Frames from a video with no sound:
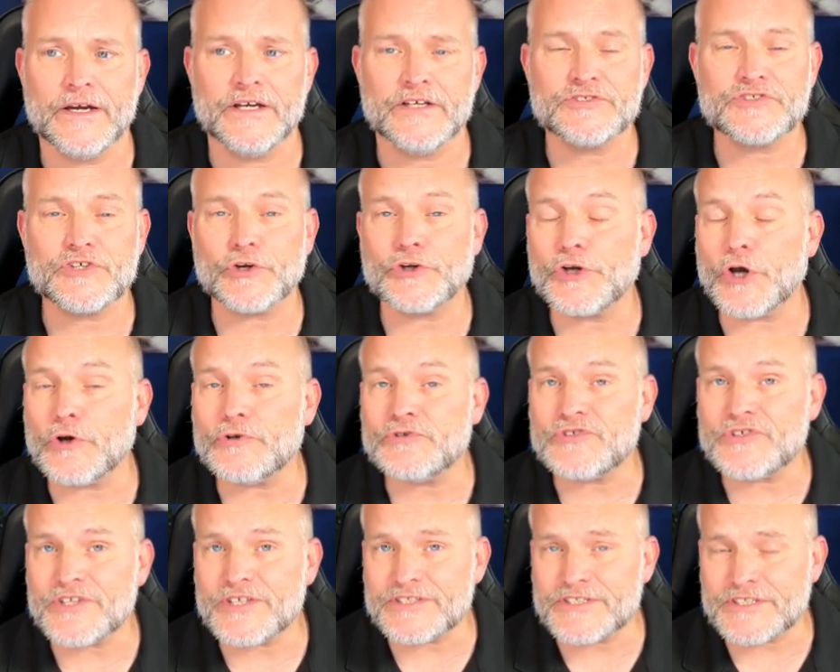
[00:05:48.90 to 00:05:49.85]
So go
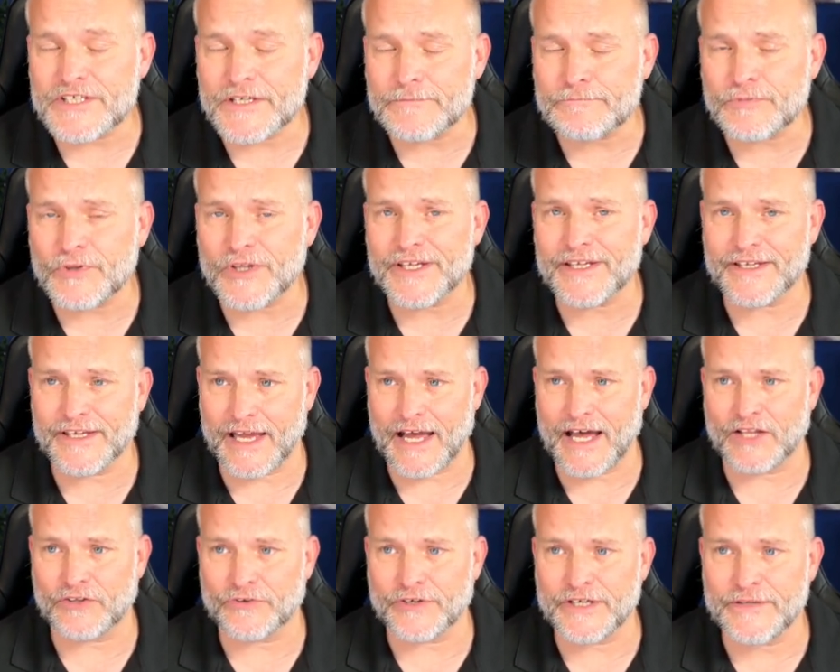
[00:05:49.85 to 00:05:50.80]
to the template
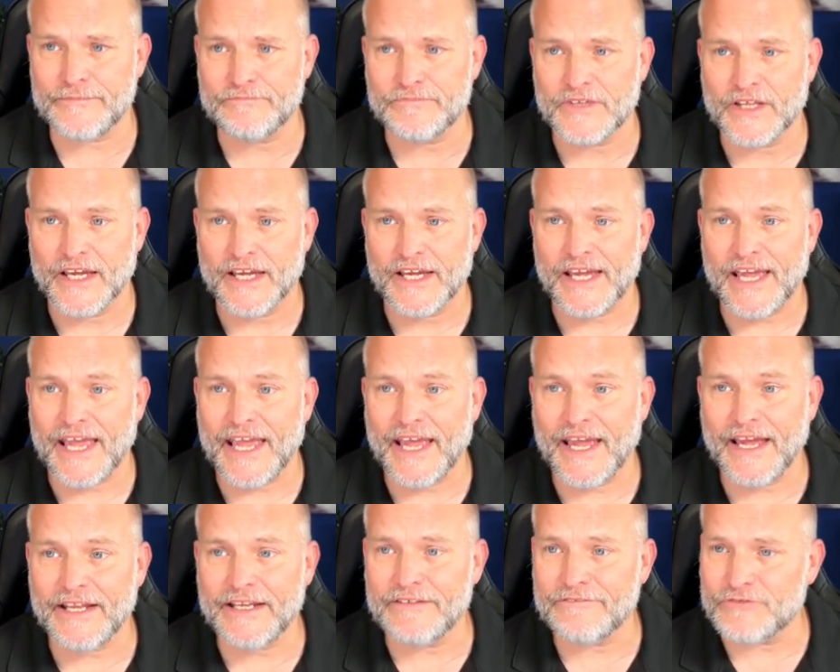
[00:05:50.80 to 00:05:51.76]
gallery,
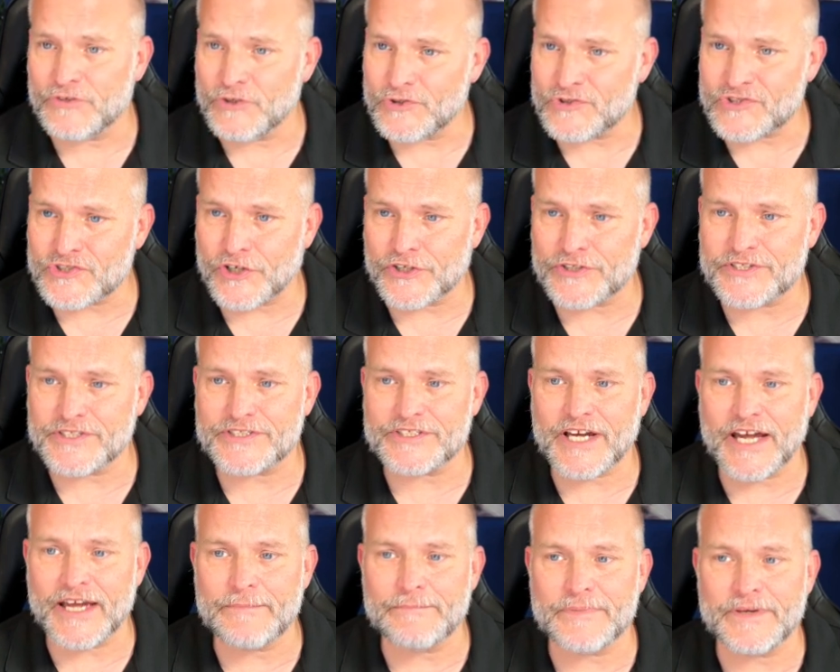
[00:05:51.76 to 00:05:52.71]
and if you start to
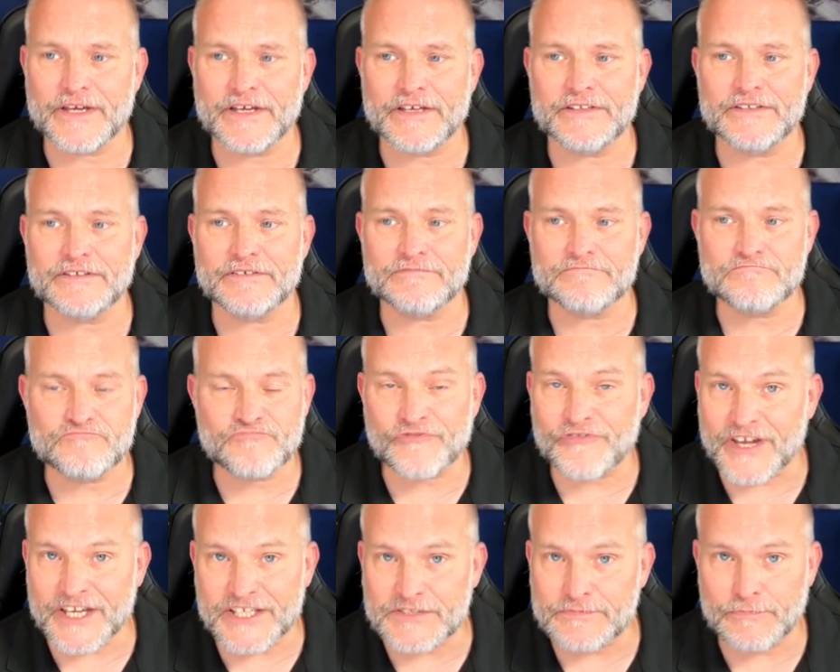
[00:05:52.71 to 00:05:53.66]
type in
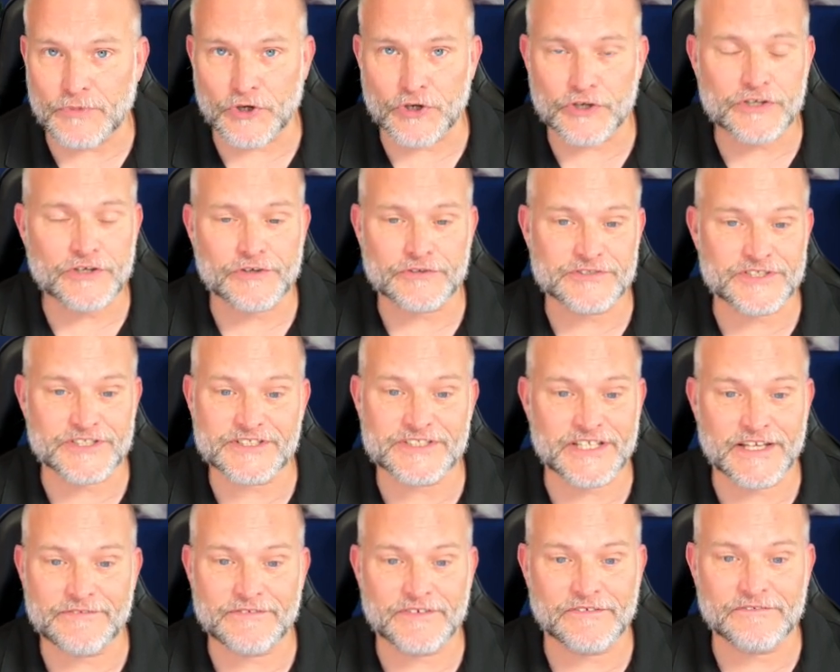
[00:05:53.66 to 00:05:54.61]
Facebook or just
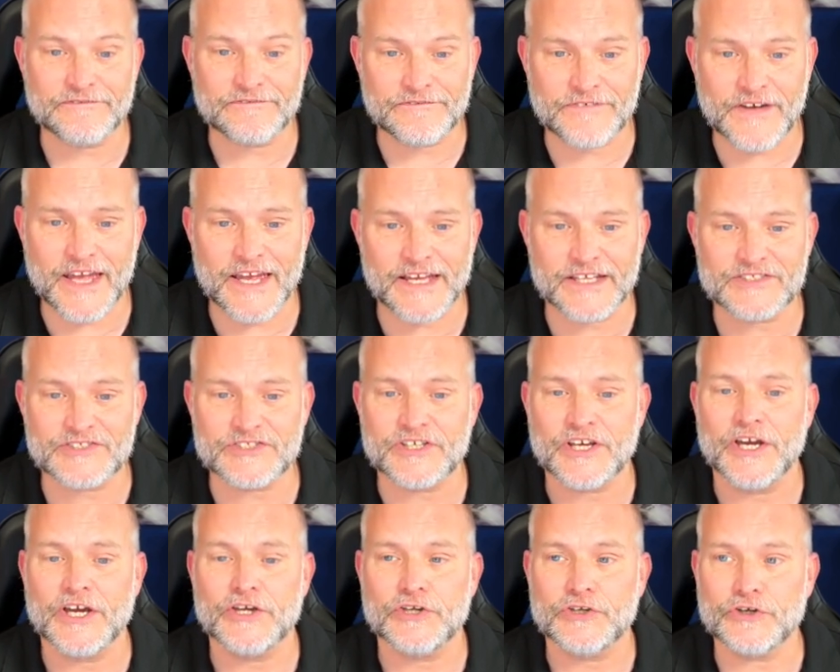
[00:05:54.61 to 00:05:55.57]
even face,
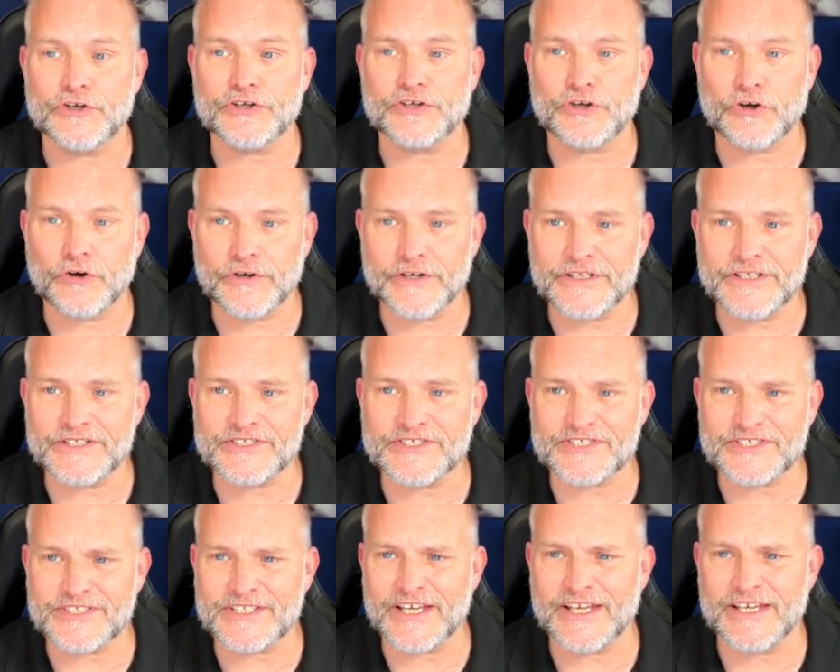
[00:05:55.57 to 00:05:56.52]
you're going to
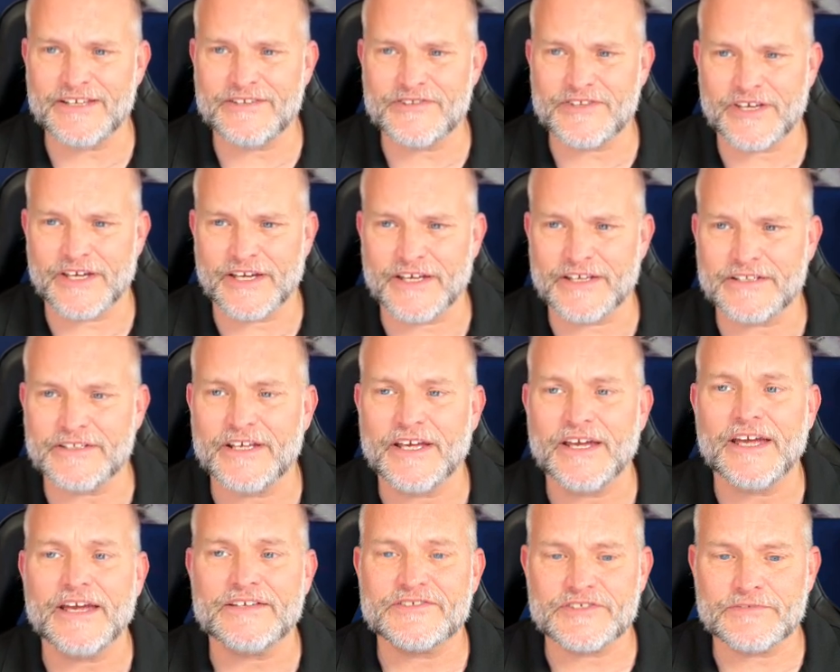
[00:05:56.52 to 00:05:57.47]
see then
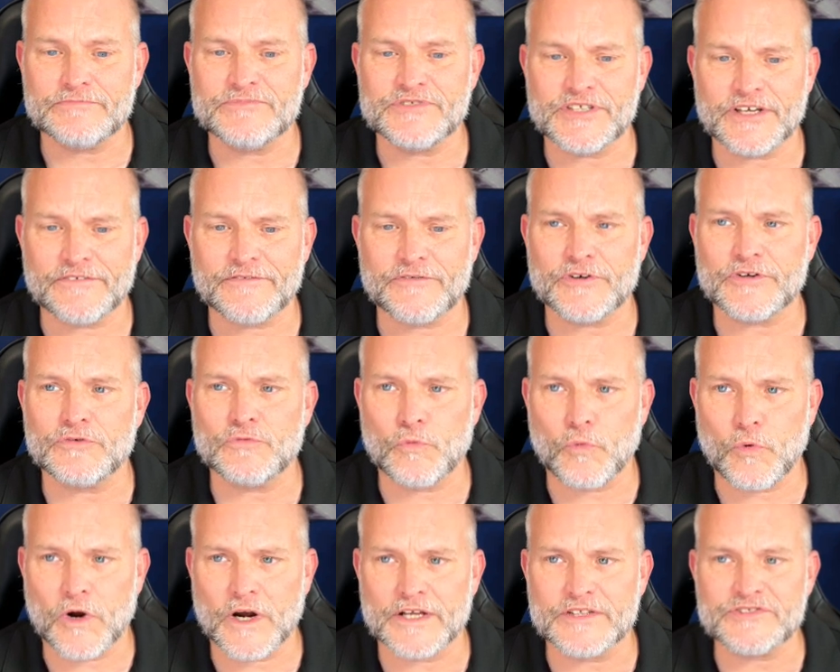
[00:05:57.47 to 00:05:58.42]
some different
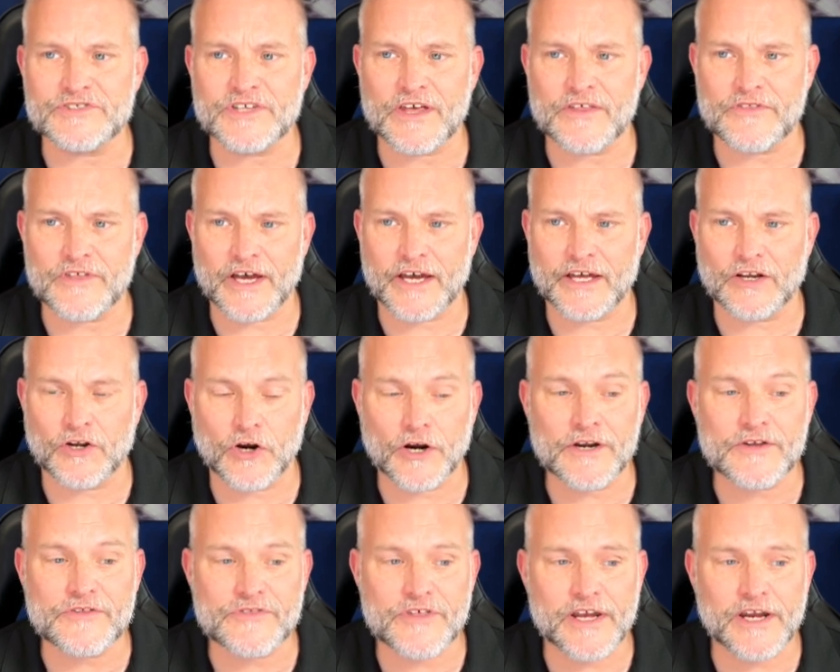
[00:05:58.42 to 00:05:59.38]
ones that
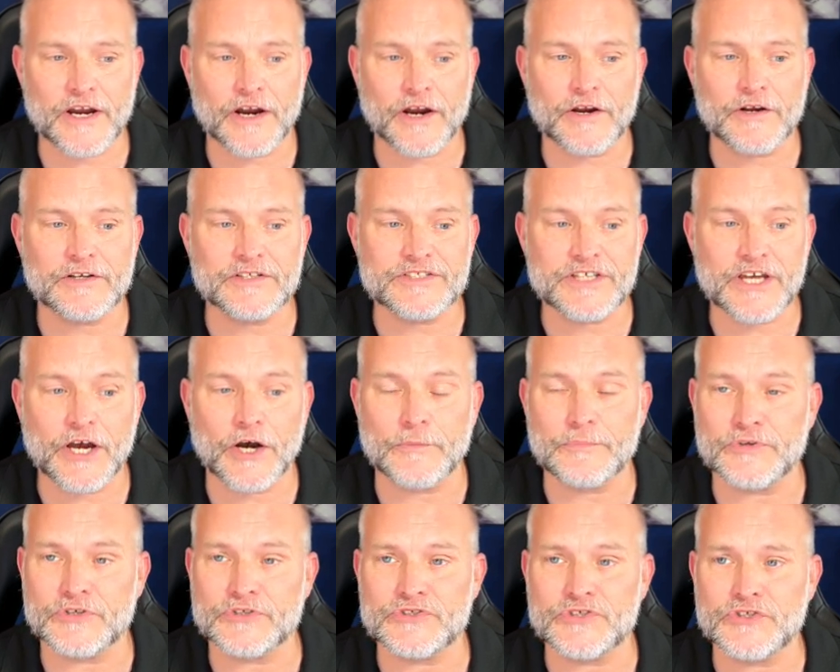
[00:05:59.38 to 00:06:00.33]
are there to
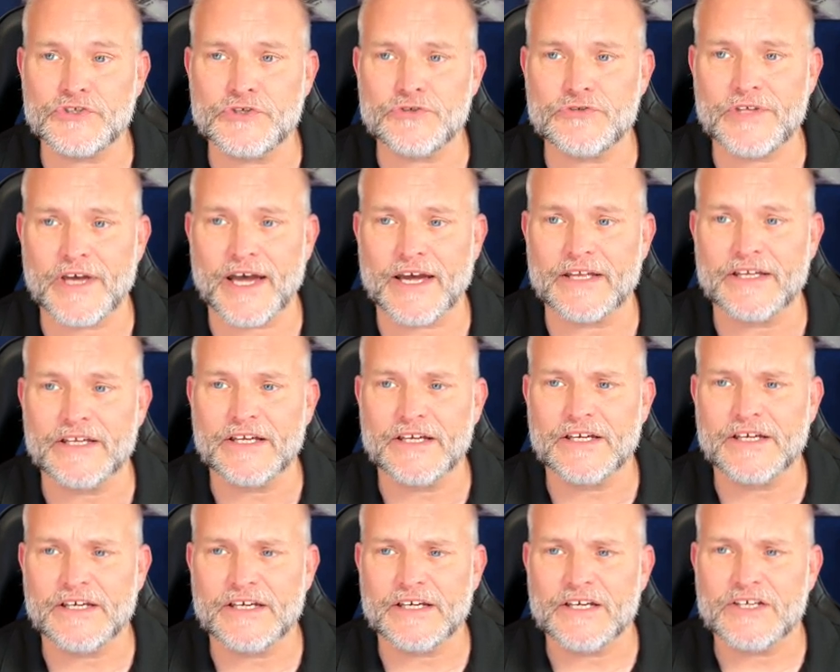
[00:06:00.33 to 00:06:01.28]
help you to do that.
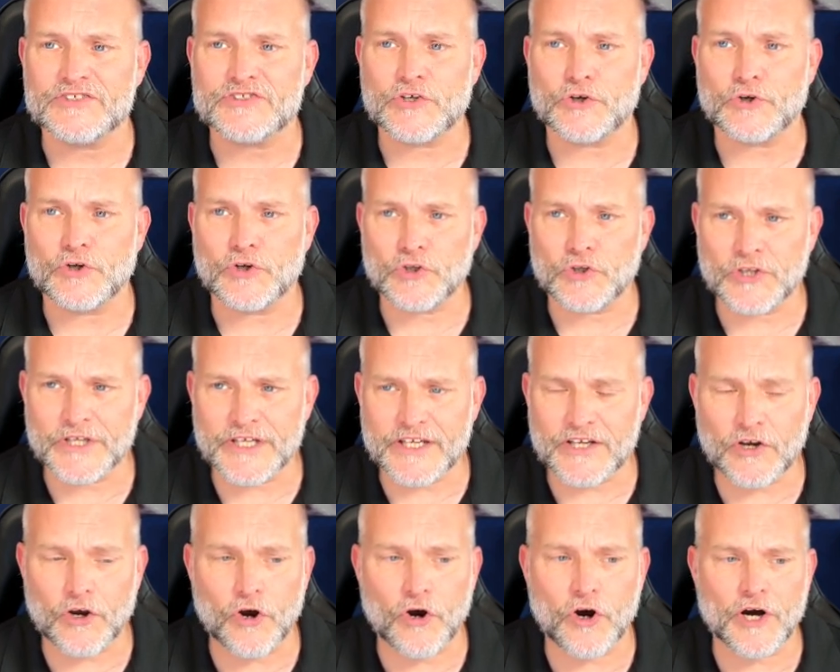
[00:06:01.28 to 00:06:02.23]
So
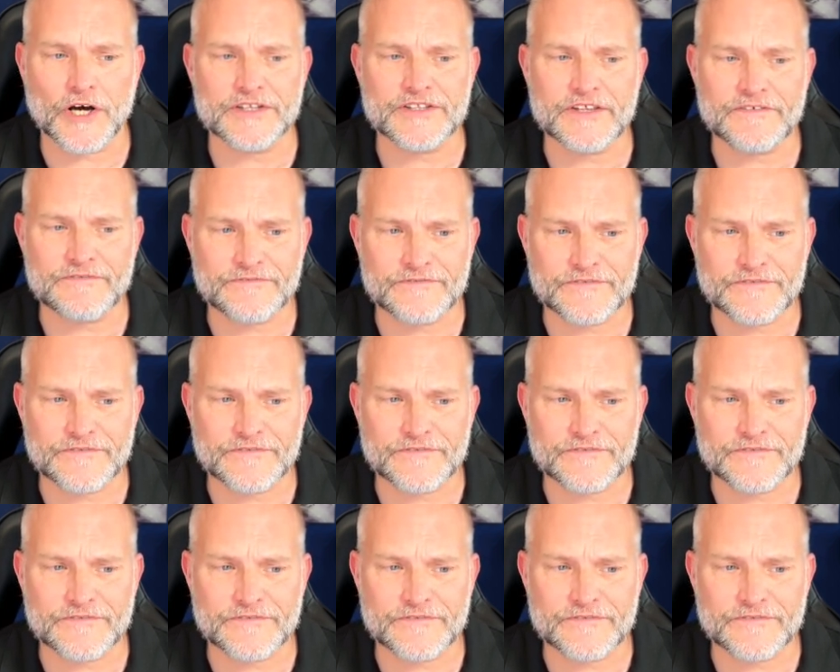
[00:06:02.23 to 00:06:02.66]
click on the